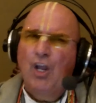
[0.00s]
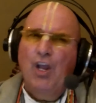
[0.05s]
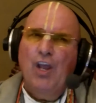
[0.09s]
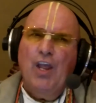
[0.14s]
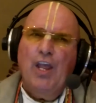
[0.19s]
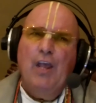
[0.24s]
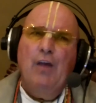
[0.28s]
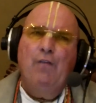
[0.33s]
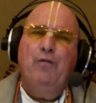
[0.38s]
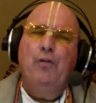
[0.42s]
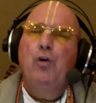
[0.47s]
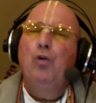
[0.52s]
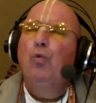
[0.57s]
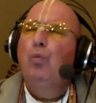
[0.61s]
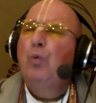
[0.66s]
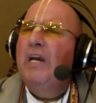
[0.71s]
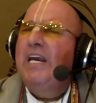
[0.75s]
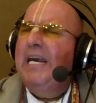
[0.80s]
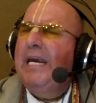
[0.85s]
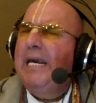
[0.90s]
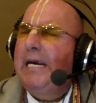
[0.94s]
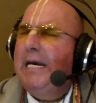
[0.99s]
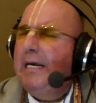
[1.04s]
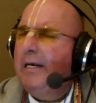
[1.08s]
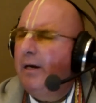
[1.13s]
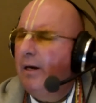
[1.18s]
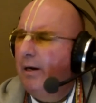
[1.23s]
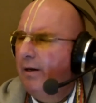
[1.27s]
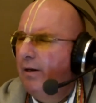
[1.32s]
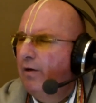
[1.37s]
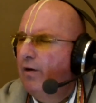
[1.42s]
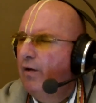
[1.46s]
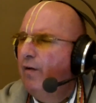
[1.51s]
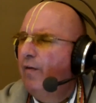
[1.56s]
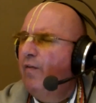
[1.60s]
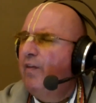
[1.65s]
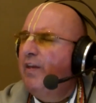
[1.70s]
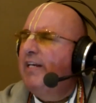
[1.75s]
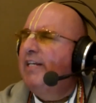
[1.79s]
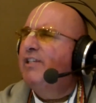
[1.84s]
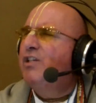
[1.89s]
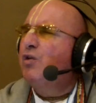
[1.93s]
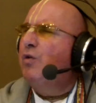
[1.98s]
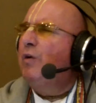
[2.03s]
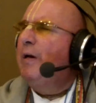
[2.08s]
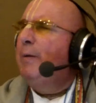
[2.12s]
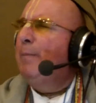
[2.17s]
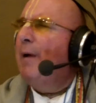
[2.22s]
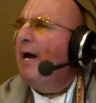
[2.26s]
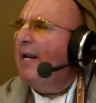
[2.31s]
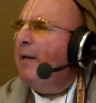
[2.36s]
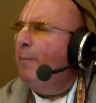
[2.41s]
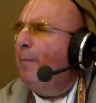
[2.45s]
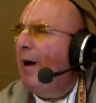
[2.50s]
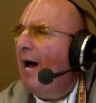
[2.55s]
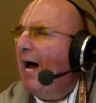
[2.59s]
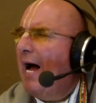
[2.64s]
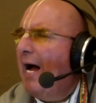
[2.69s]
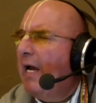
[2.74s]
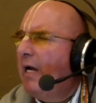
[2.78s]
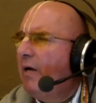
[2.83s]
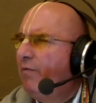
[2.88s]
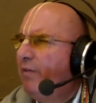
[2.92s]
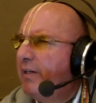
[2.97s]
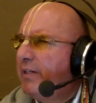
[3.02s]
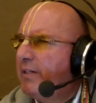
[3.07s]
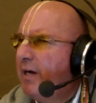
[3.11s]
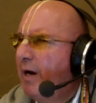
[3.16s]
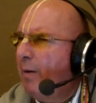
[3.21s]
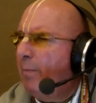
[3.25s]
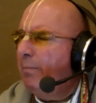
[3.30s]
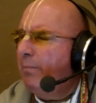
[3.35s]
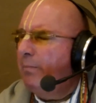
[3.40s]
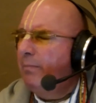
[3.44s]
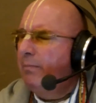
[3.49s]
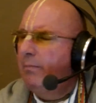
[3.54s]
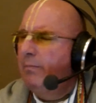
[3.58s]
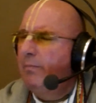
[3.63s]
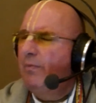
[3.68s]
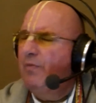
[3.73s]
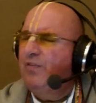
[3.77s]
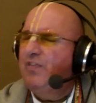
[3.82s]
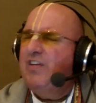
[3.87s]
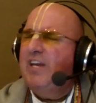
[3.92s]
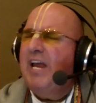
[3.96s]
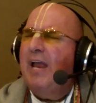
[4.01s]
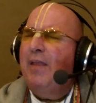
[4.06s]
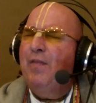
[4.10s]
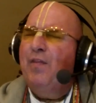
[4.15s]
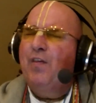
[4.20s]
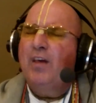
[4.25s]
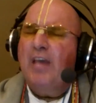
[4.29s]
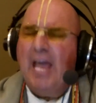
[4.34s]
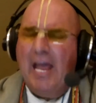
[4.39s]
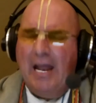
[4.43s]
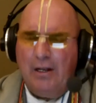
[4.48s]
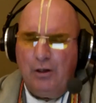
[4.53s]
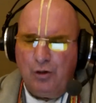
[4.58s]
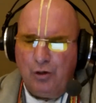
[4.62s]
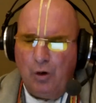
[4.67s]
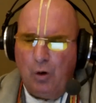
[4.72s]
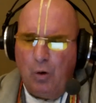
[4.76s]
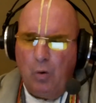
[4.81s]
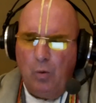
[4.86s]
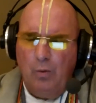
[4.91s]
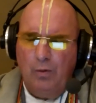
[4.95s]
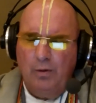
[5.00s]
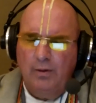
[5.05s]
If you read the Srimad Bhagavatam, 10th canto,